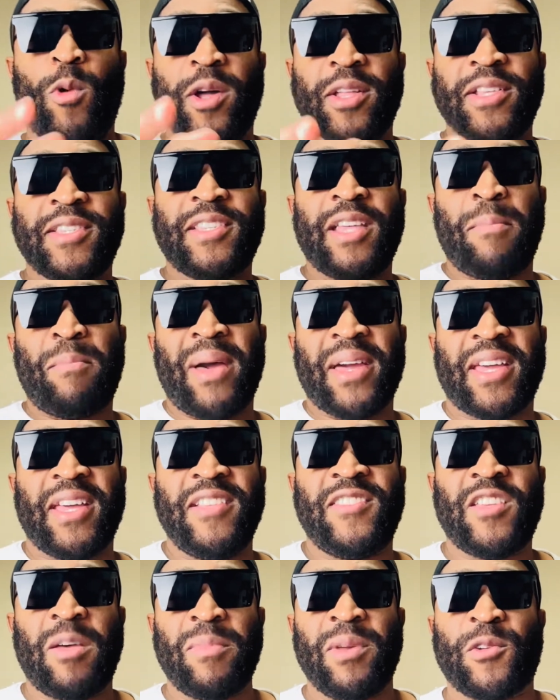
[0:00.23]
is up, my
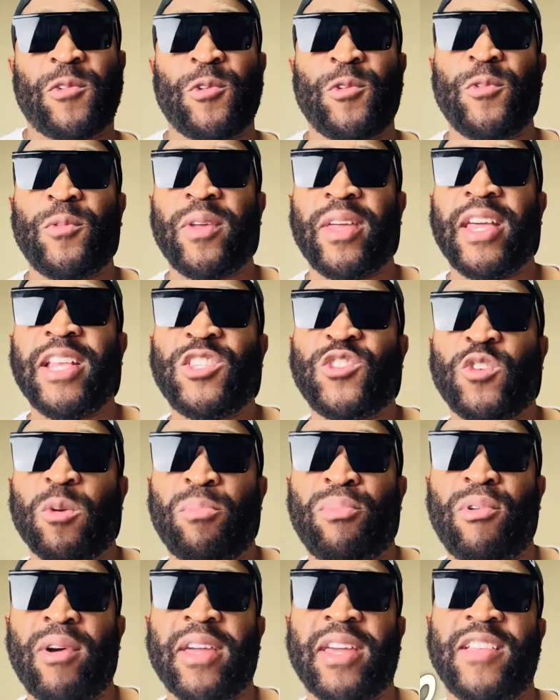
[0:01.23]
KeToMi crew? It's your boy
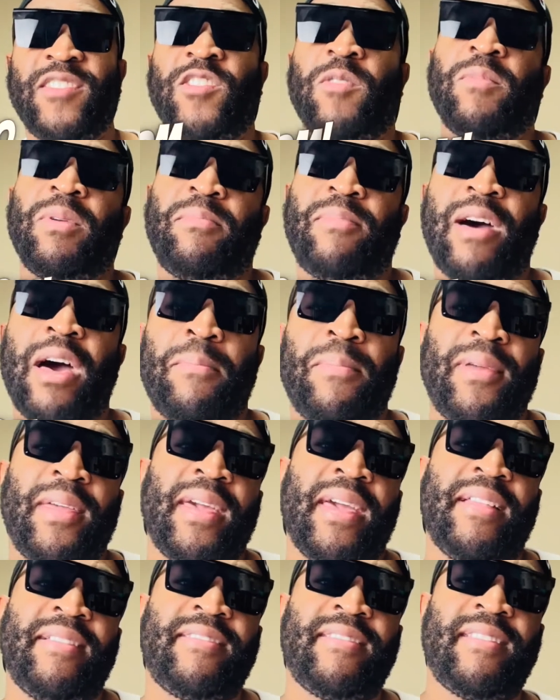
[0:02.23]
KeToMi Papi, and
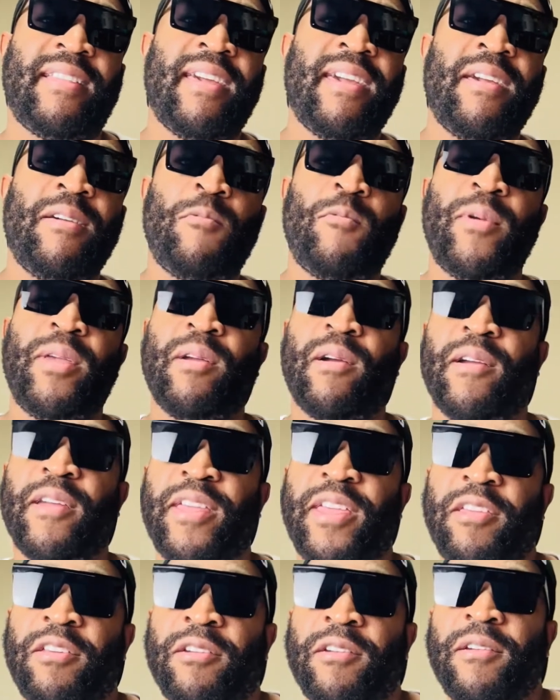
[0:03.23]
today we are
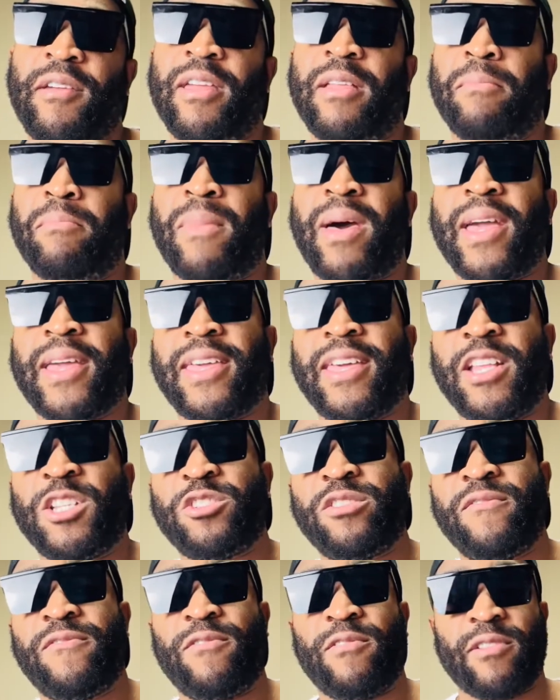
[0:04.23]
here in my kitchen
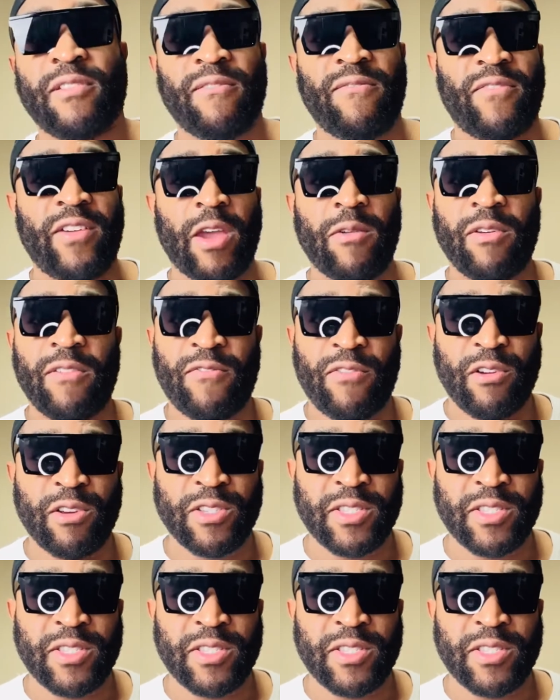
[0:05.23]
for the very first